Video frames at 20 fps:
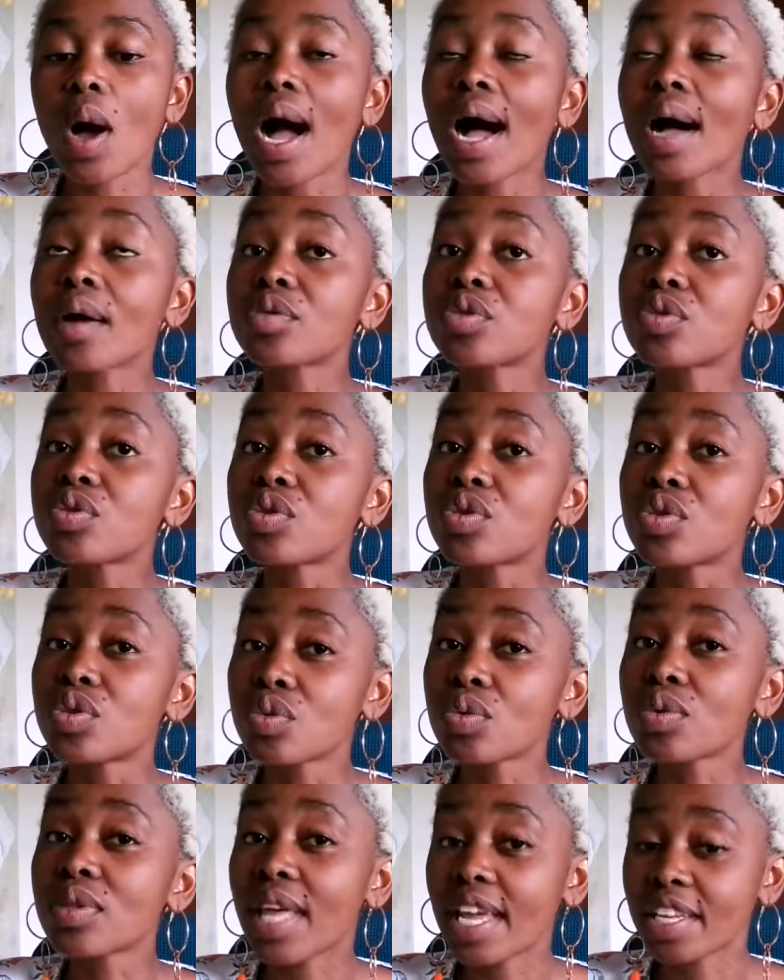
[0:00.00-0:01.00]
how to
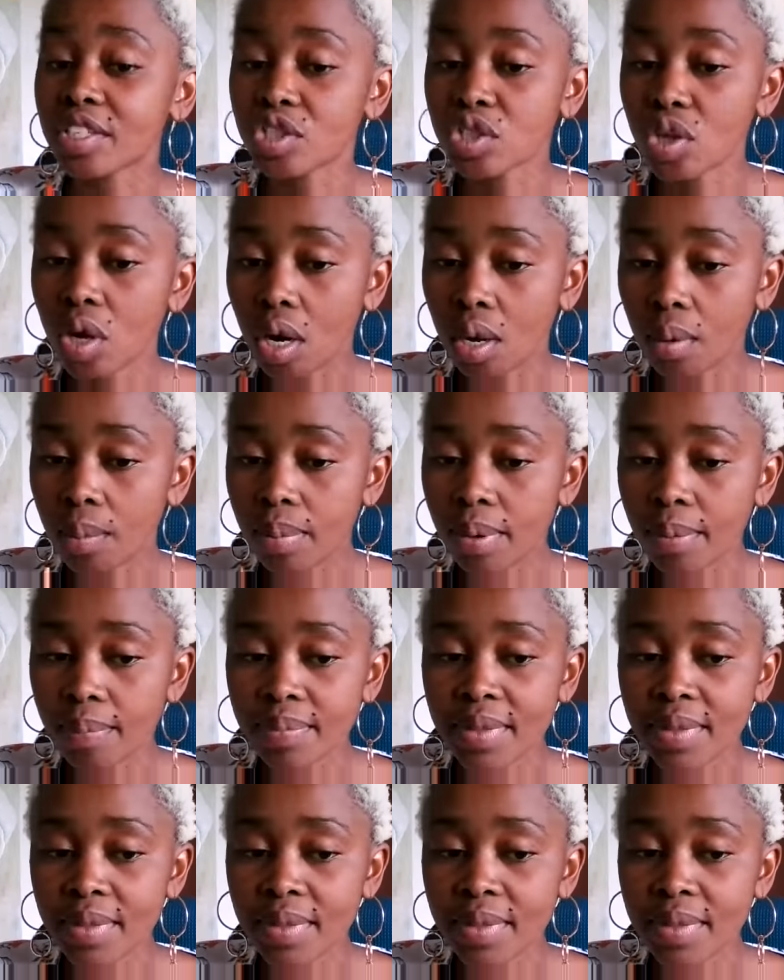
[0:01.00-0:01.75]
do that job.